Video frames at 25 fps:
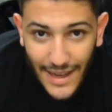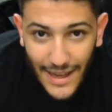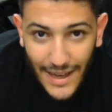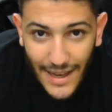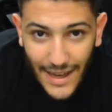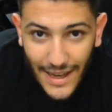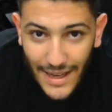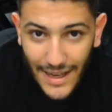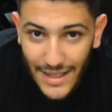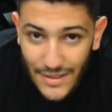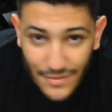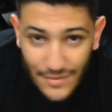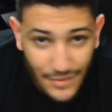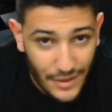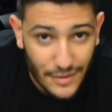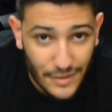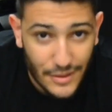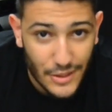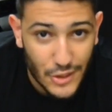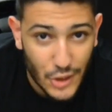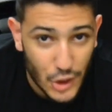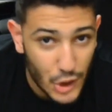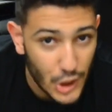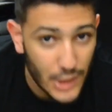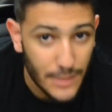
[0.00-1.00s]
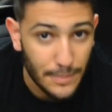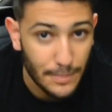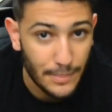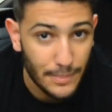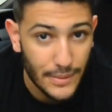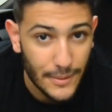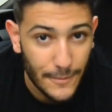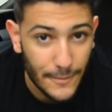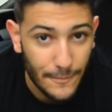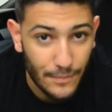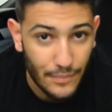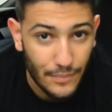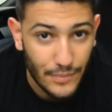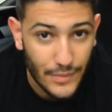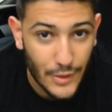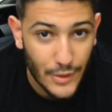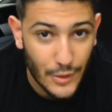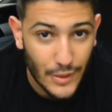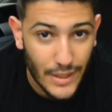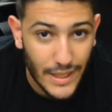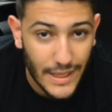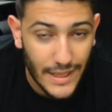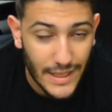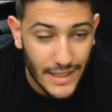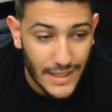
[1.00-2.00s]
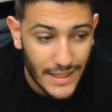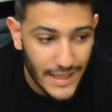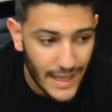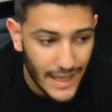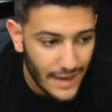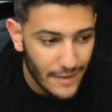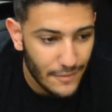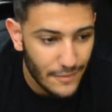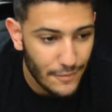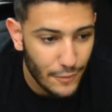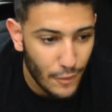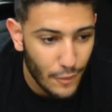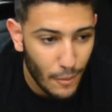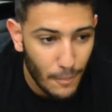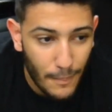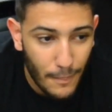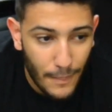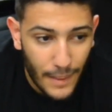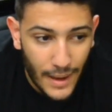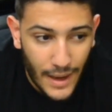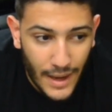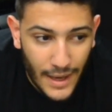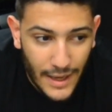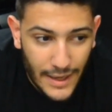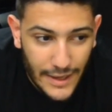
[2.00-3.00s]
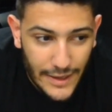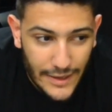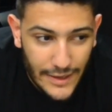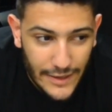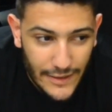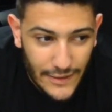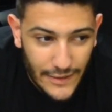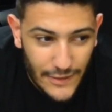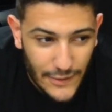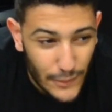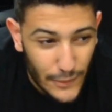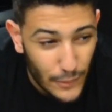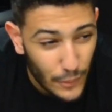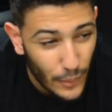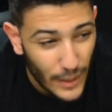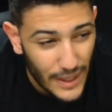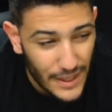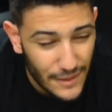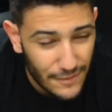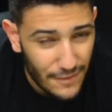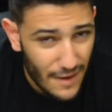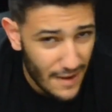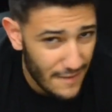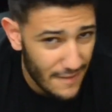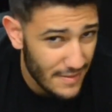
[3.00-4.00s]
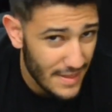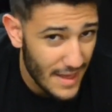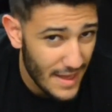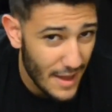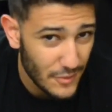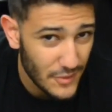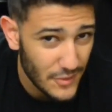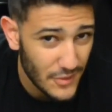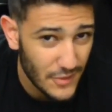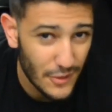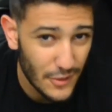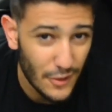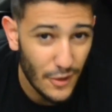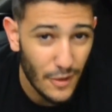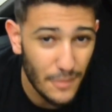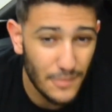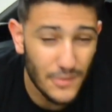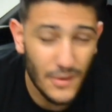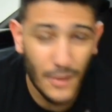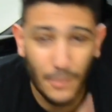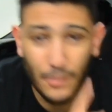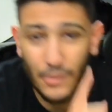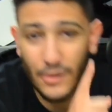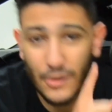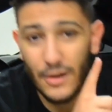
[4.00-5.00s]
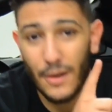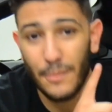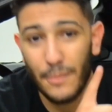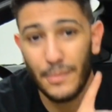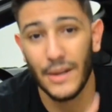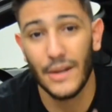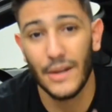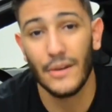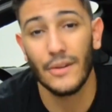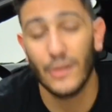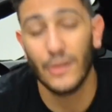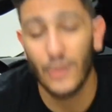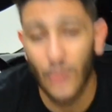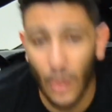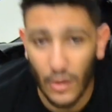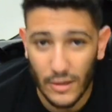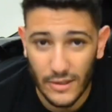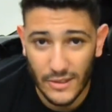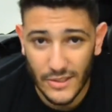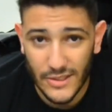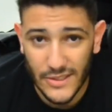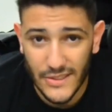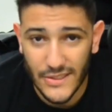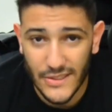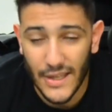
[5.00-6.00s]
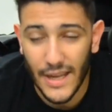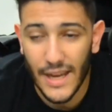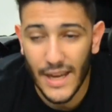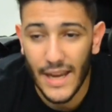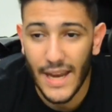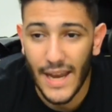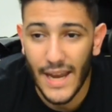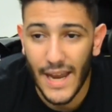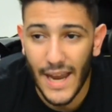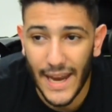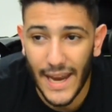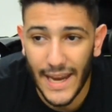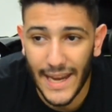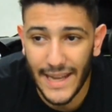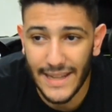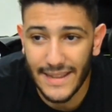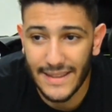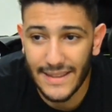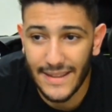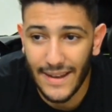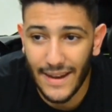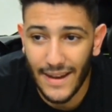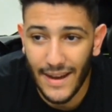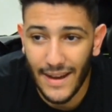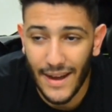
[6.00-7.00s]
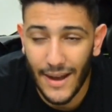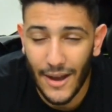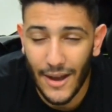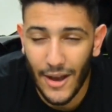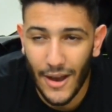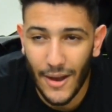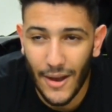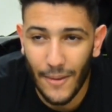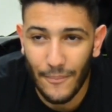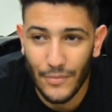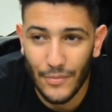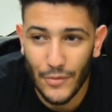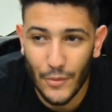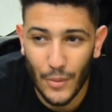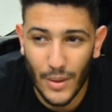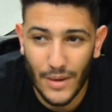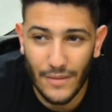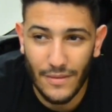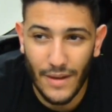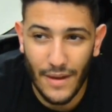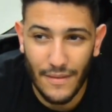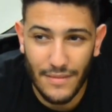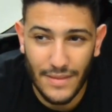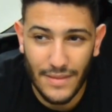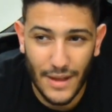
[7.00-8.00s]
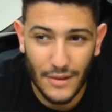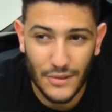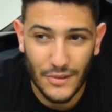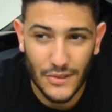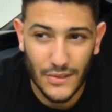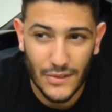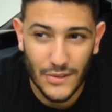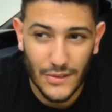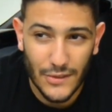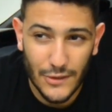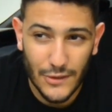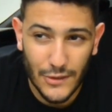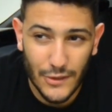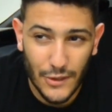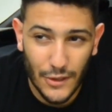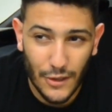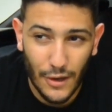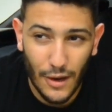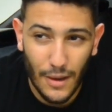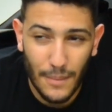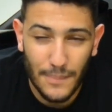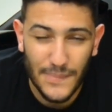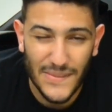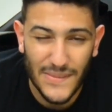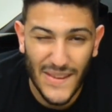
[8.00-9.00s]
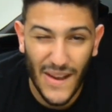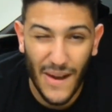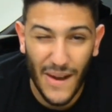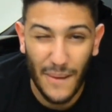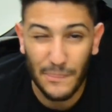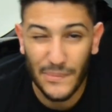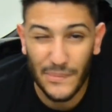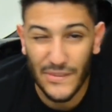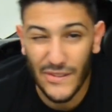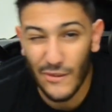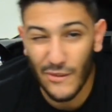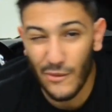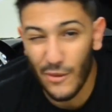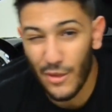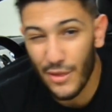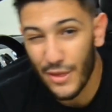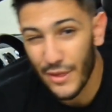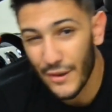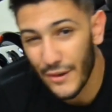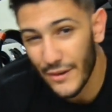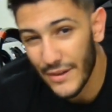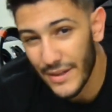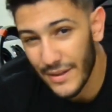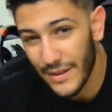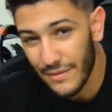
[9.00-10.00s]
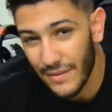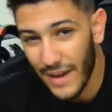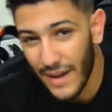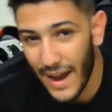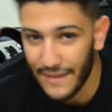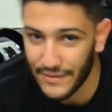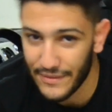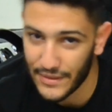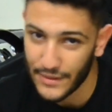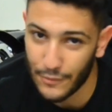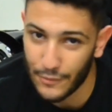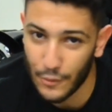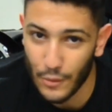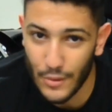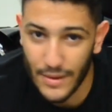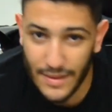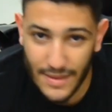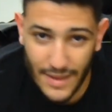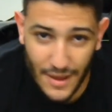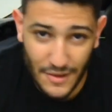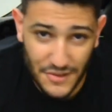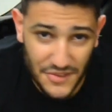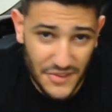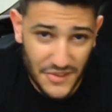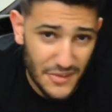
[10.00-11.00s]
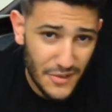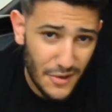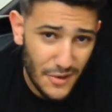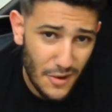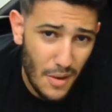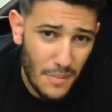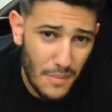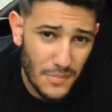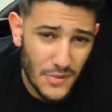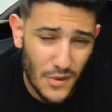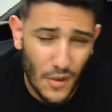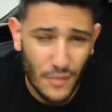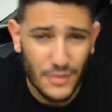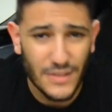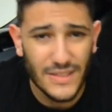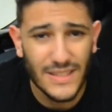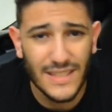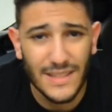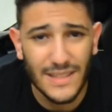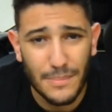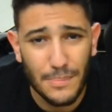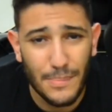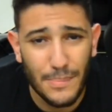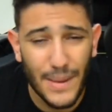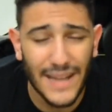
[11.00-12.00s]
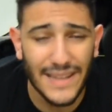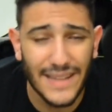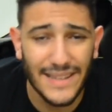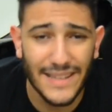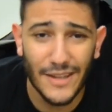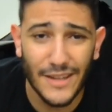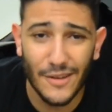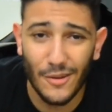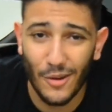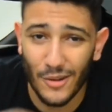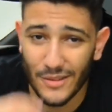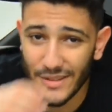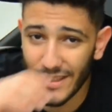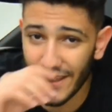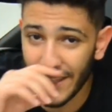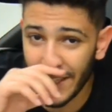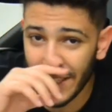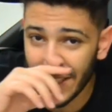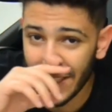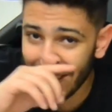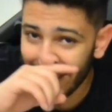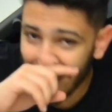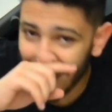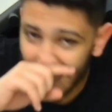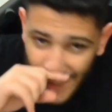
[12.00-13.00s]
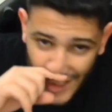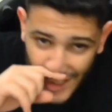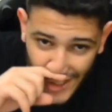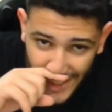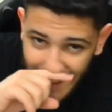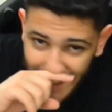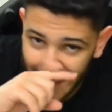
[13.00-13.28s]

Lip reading: it's very cheap. You can get it from 25,000 dirhams. I'll put it up here in dollars, and 25,000 dirhams up till 35 to 40,000 dirhams, obviously depending on the condition.